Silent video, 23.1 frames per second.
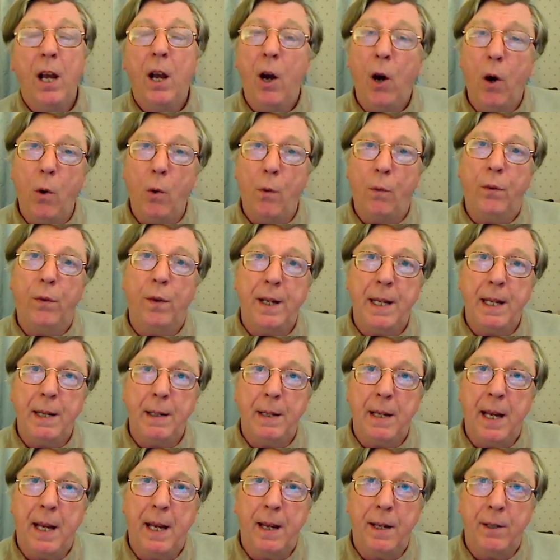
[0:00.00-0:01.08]

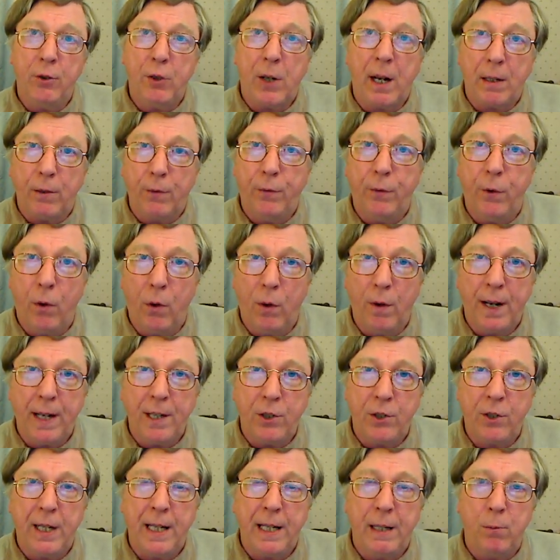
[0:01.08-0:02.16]
Hopefully channel 4
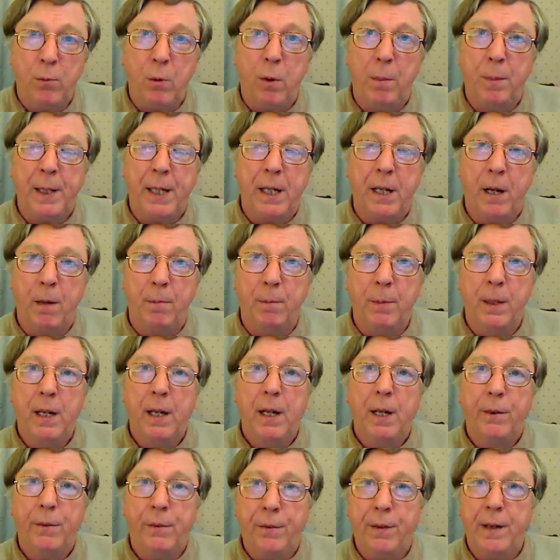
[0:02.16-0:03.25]
HD will become
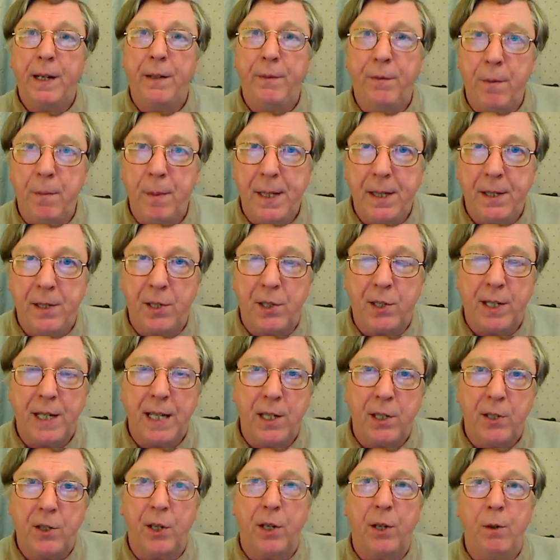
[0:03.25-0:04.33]
free for me to
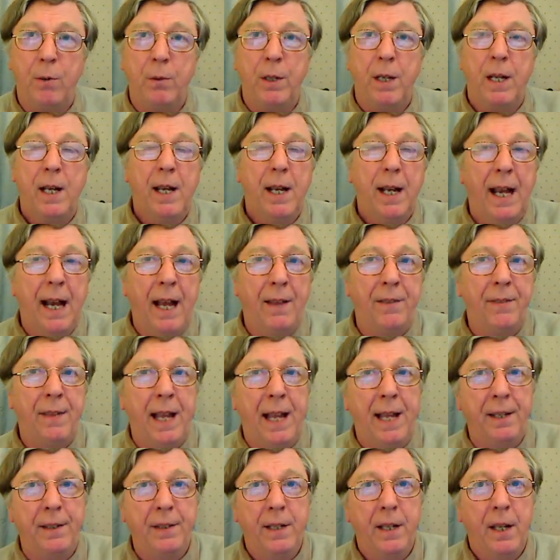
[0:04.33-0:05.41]
see soon. And
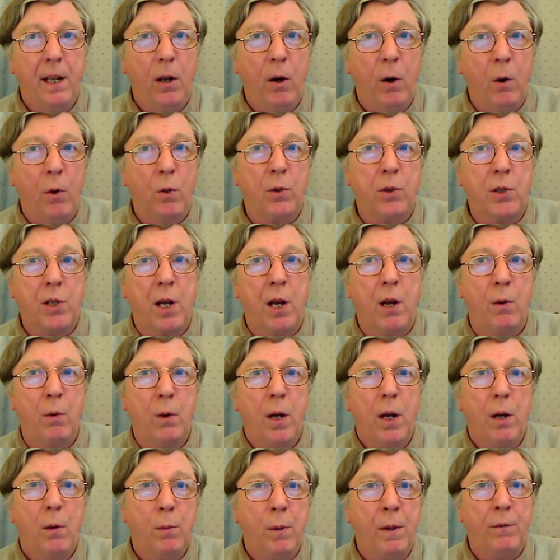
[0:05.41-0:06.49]
then
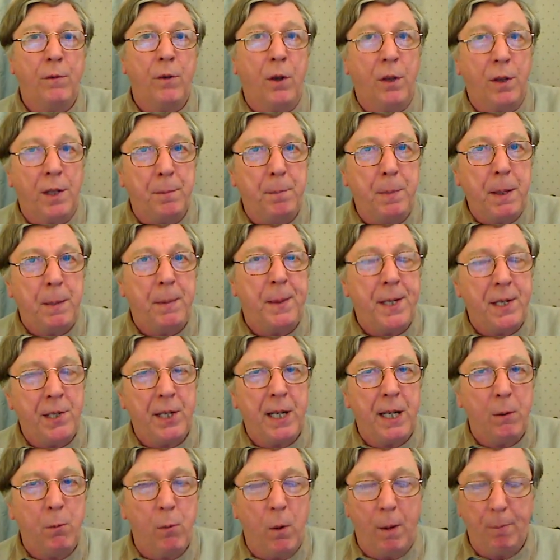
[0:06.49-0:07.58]
also we've got the
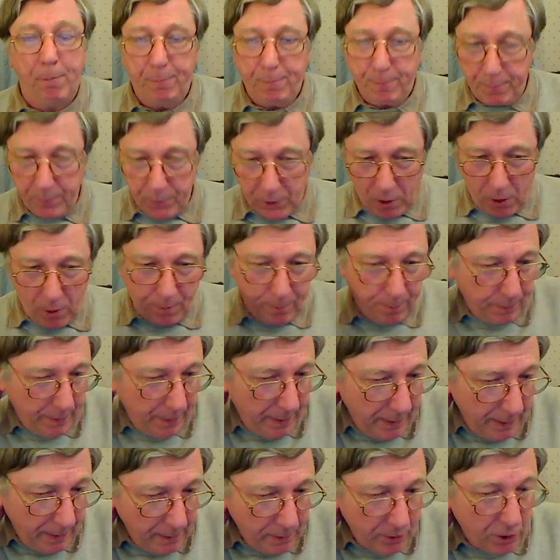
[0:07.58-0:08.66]
BBC one. So
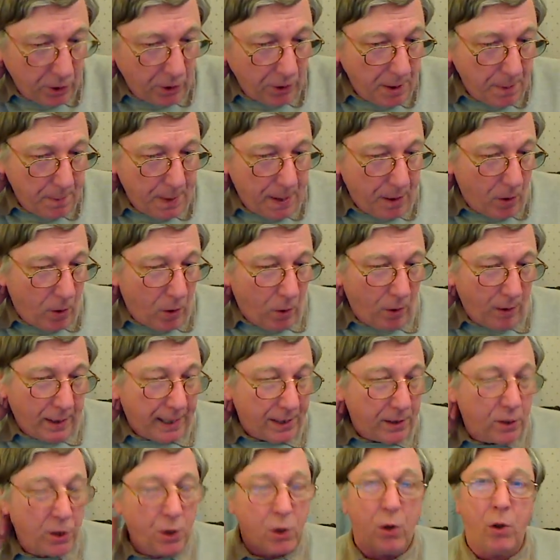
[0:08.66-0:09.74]
sorry about all
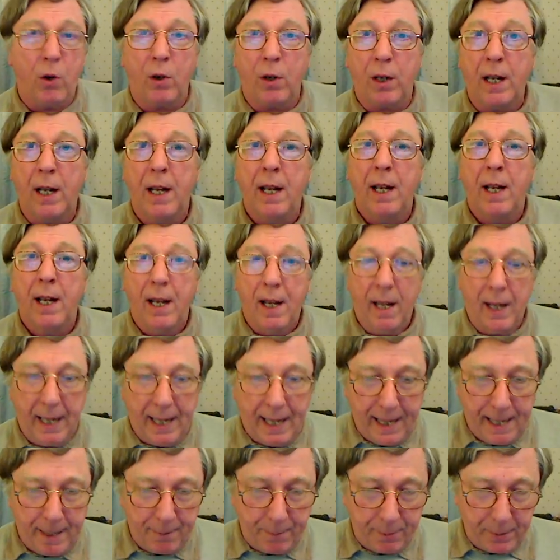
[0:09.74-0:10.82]
that talk
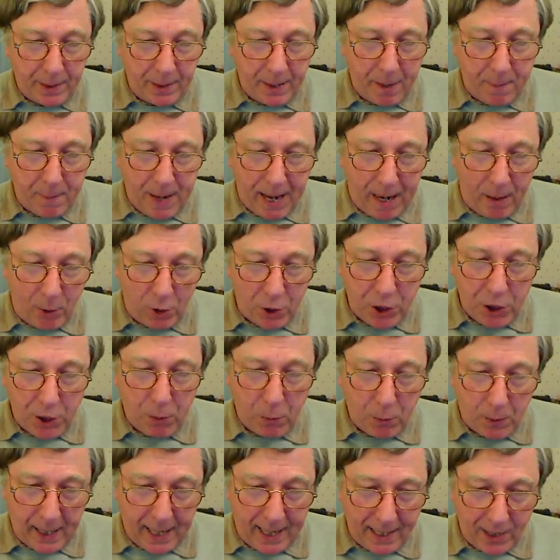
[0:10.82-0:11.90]
about
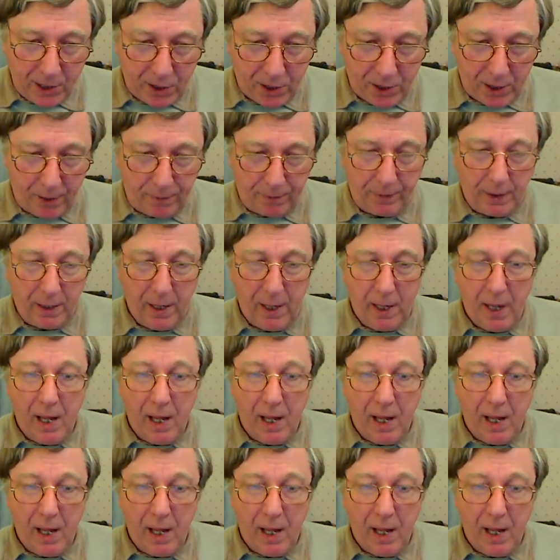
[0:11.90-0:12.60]
UK stuff.